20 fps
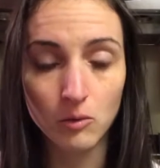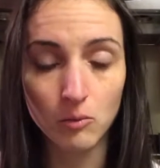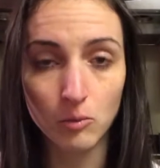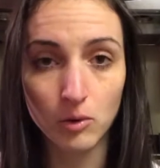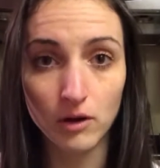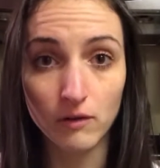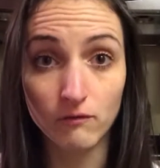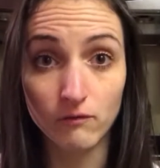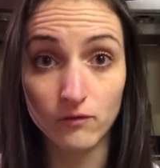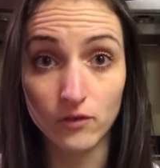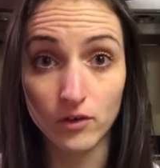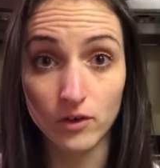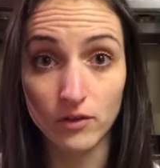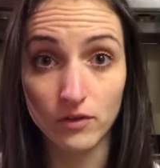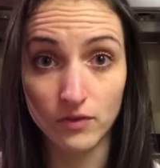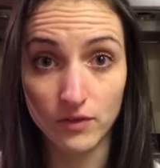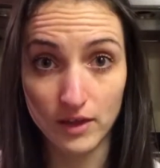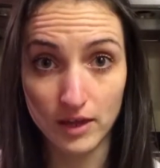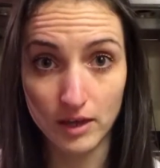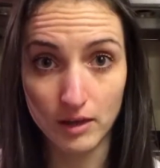But for
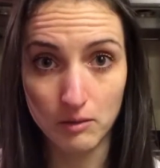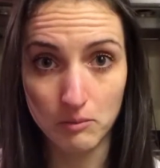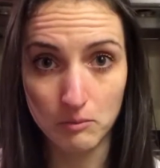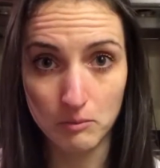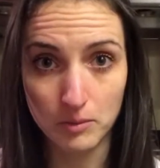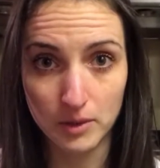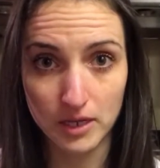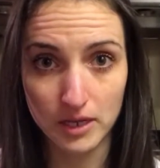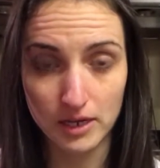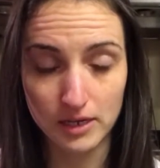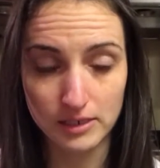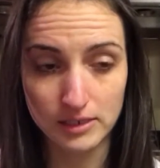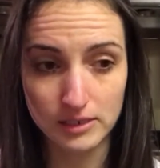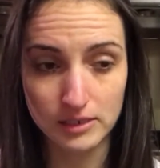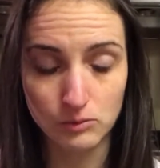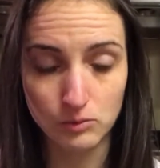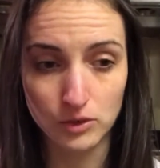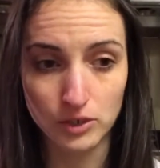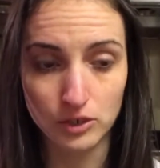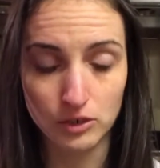them,
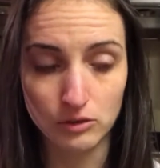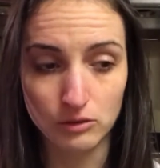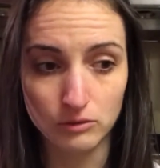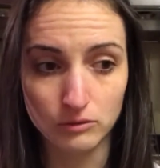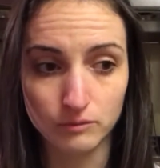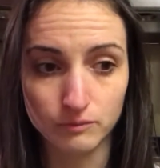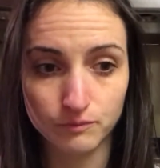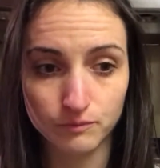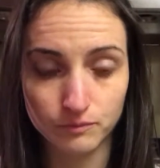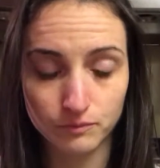because when you